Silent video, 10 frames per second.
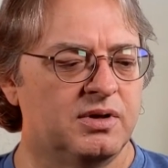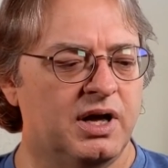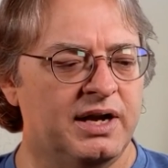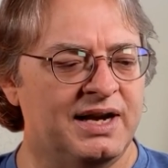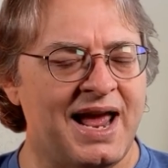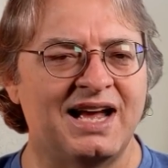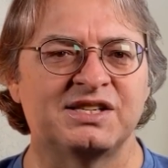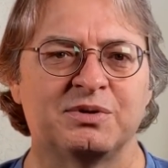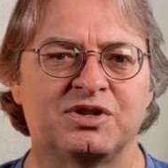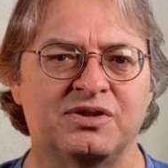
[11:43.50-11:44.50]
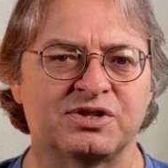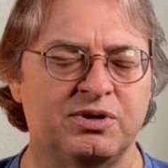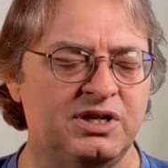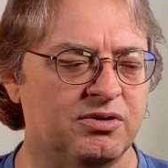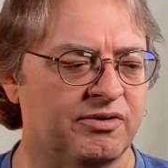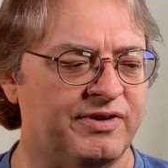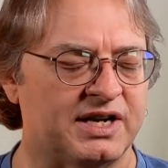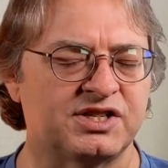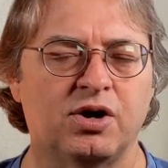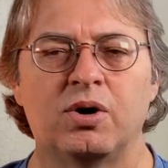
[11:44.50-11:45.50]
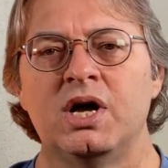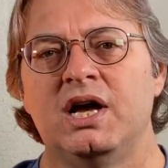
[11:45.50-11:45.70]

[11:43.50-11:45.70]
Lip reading: an enhancement to the screen door effect. So